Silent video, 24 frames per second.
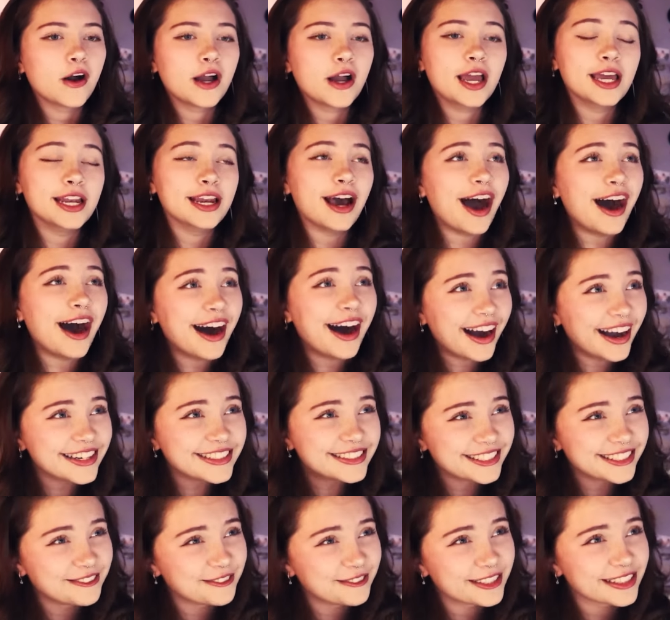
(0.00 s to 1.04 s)
And I
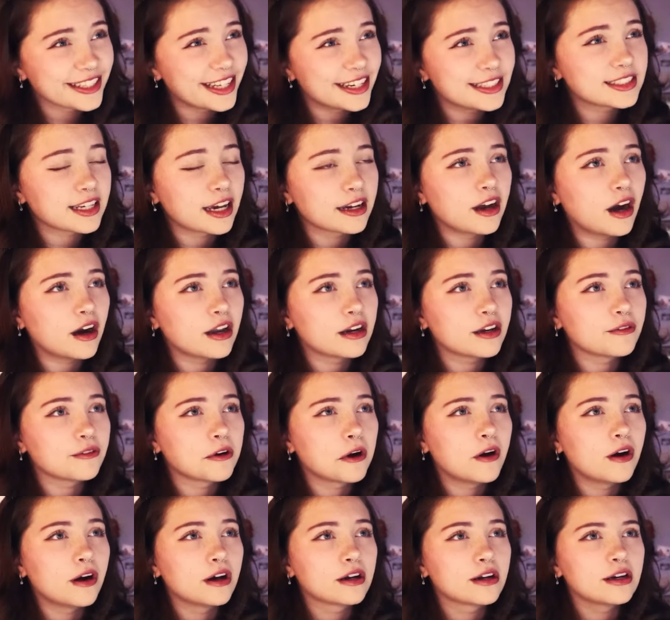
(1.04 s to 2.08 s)
didn't realize I got it
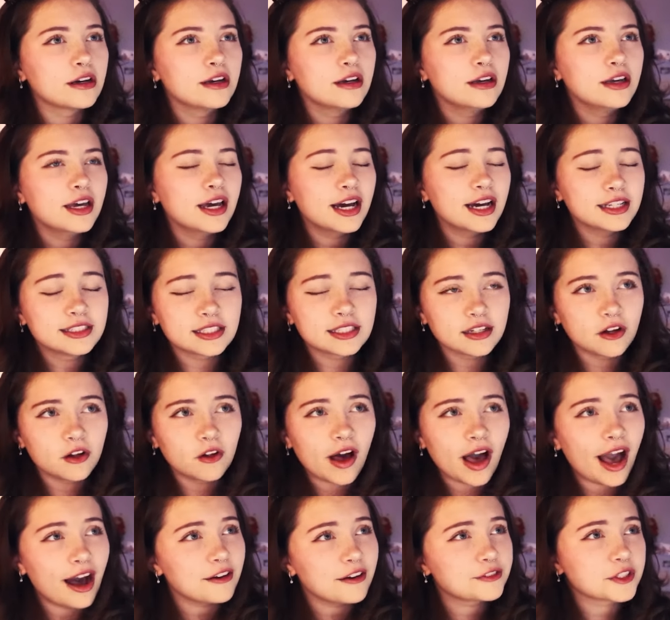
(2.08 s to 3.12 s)
wrong until
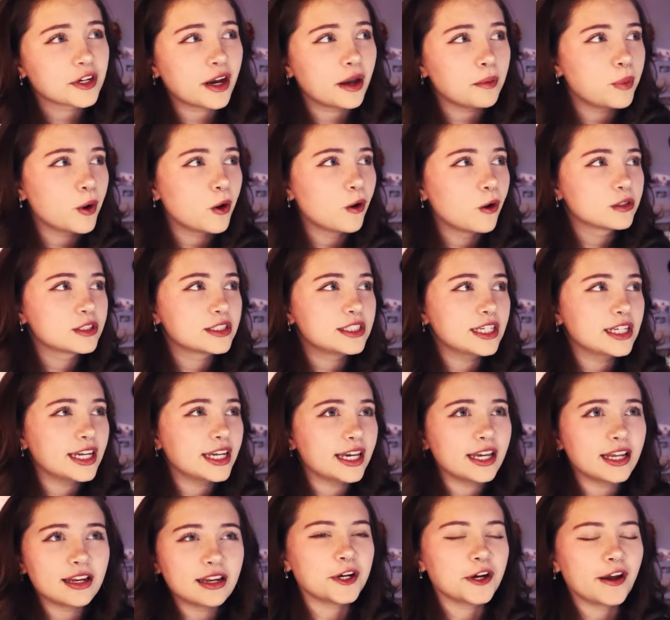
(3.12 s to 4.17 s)
after I posted
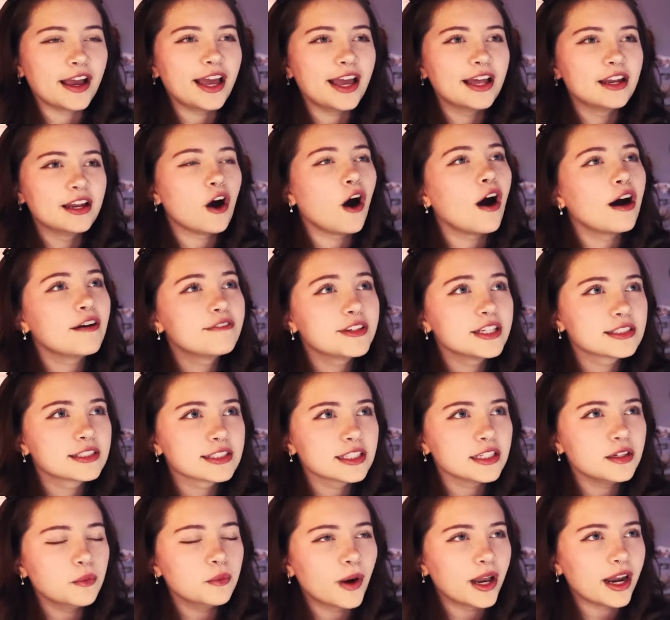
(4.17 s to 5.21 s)
it. And
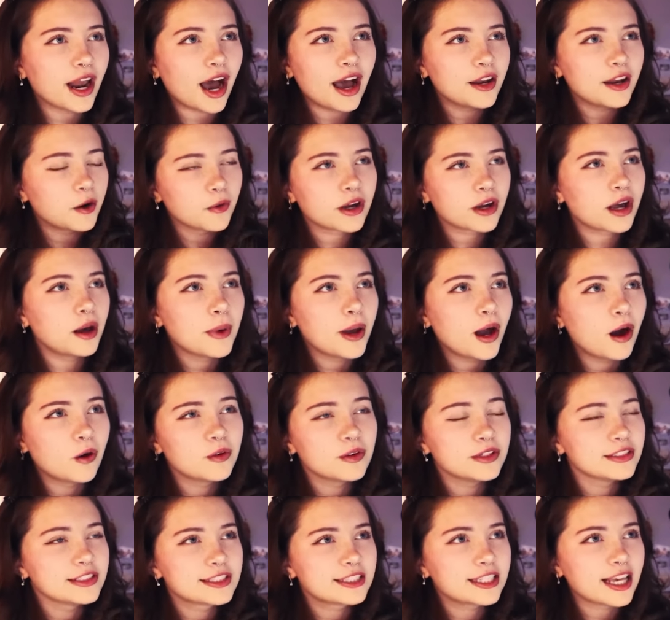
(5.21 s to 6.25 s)
obviously when I don't come out
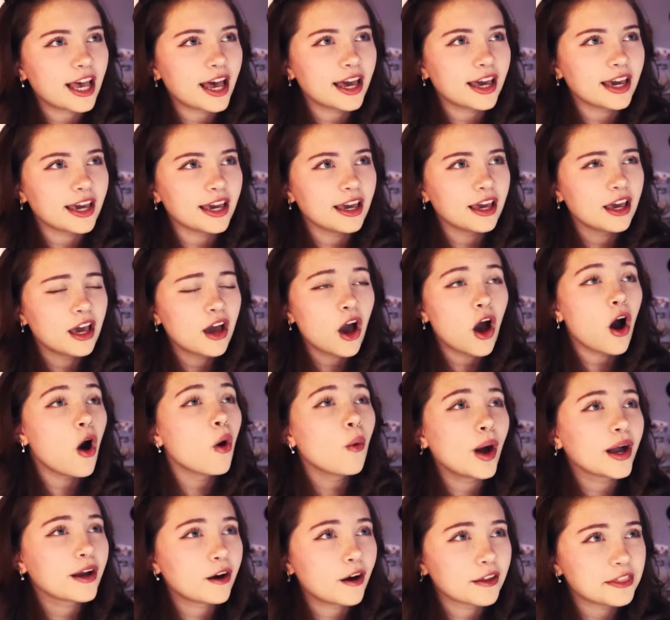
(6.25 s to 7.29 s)
and say, oh,
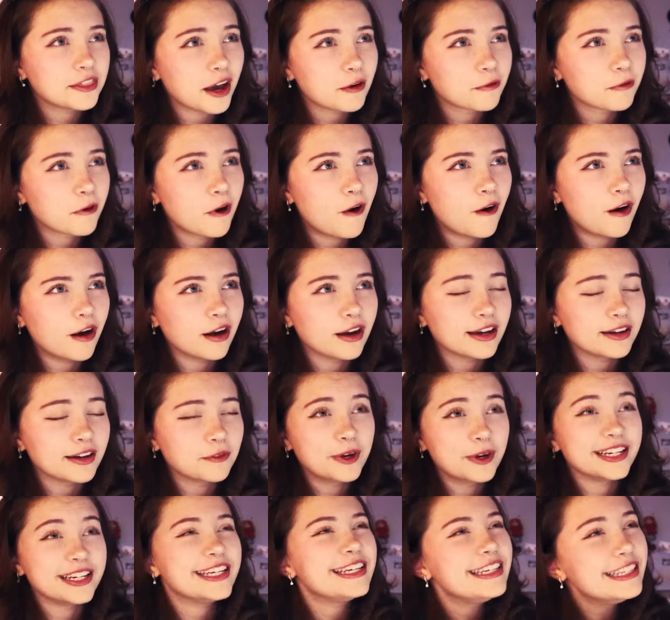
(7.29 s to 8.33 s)
I got that wrong,
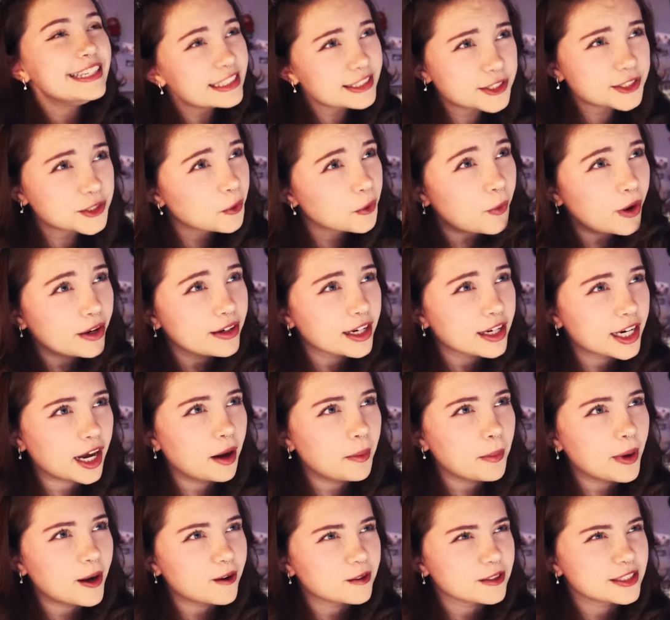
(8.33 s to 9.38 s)
when he's the one to
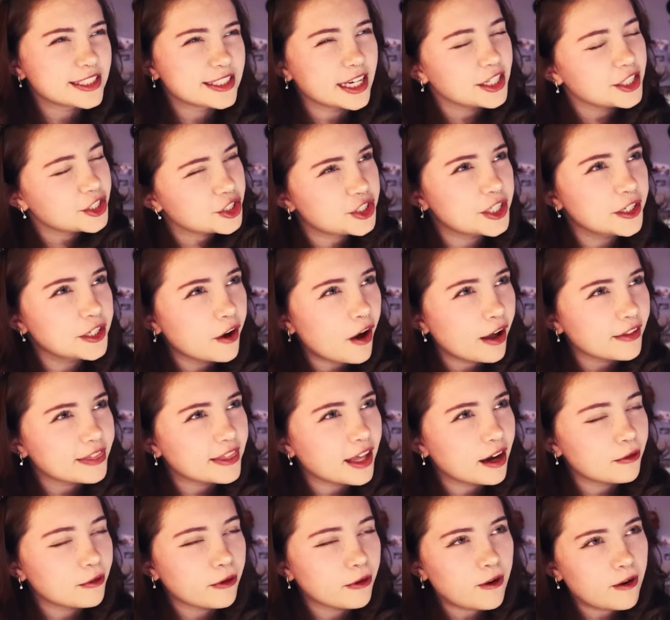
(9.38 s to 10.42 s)
come out and say she got
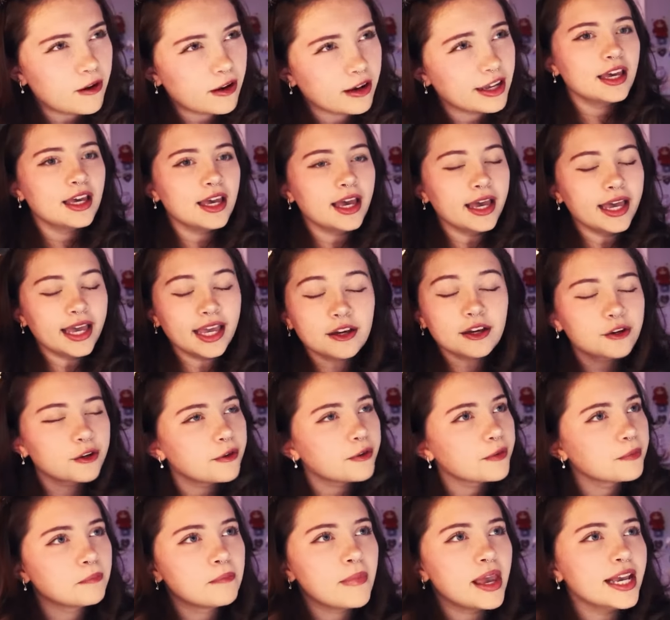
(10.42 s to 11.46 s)
that wrong, it
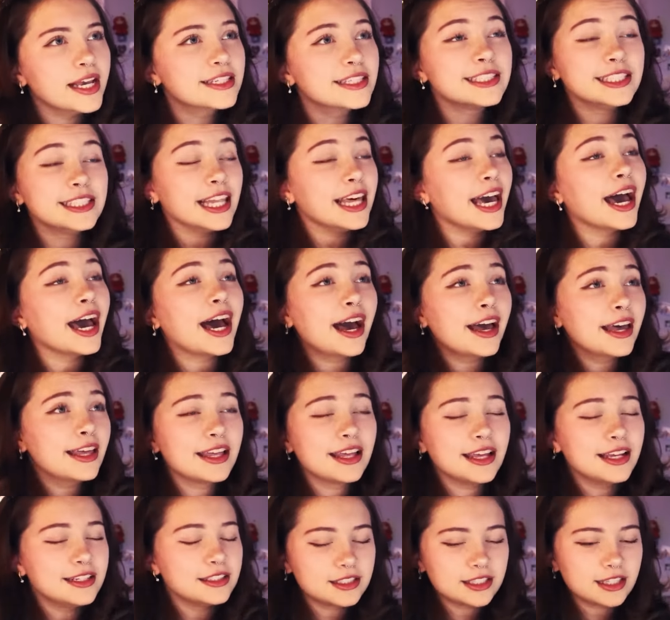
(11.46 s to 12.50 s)
makes that
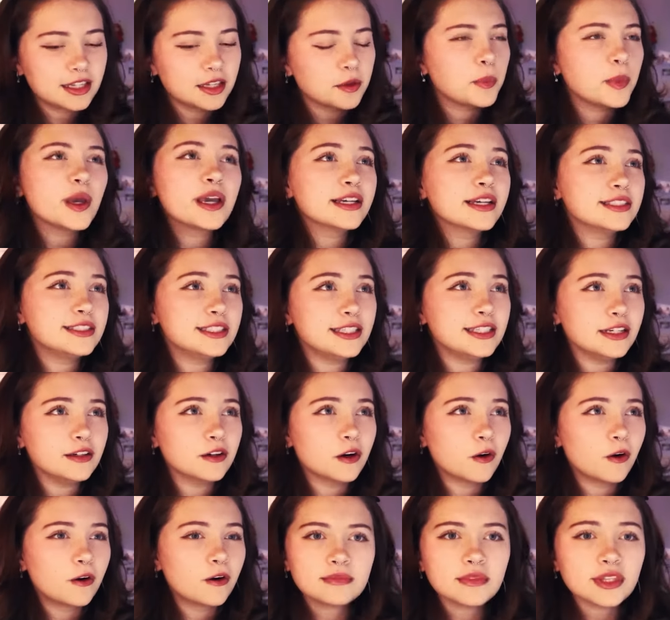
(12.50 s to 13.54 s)
into the biggest
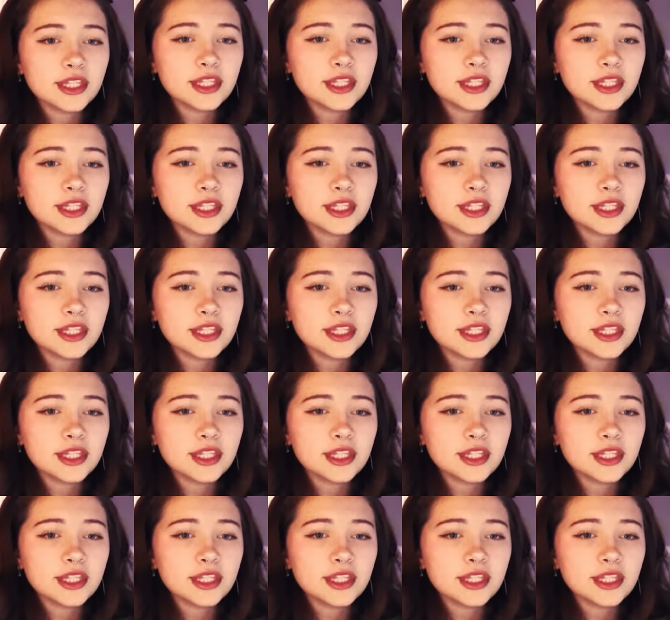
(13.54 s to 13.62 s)
deal.